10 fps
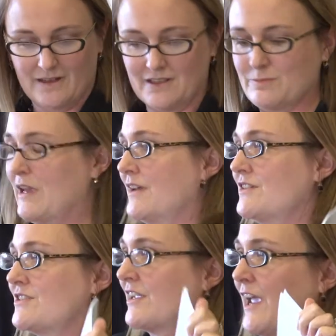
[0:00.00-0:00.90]
we've
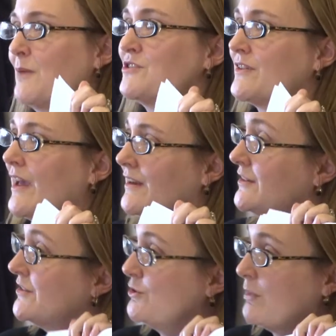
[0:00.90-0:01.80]
managed to capture that
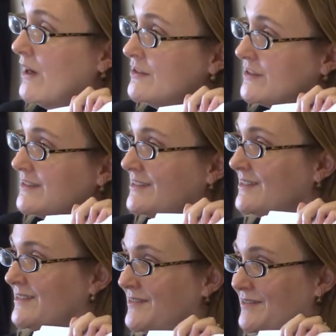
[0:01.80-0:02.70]
in two pages
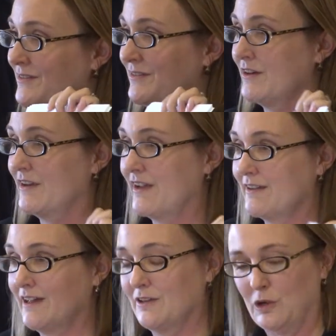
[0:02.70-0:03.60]
very
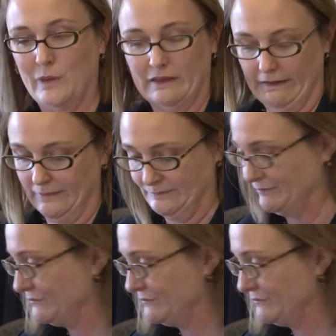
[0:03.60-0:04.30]
eloquently.